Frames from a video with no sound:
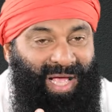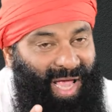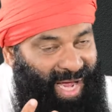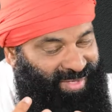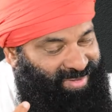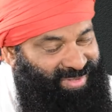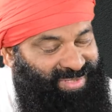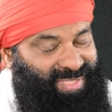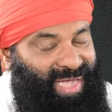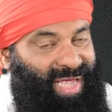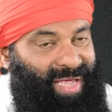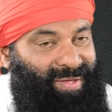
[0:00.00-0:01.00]
And the
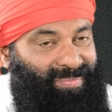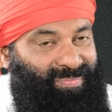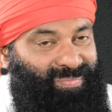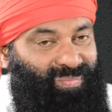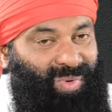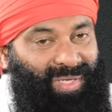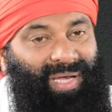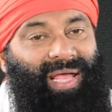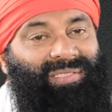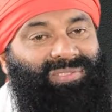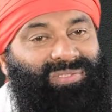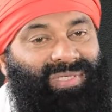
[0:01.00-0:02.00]
same, but
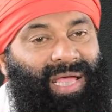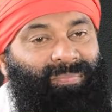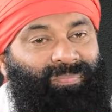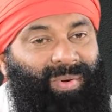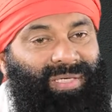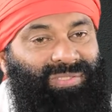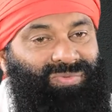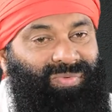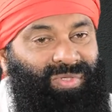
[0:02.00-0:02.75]
as time passes,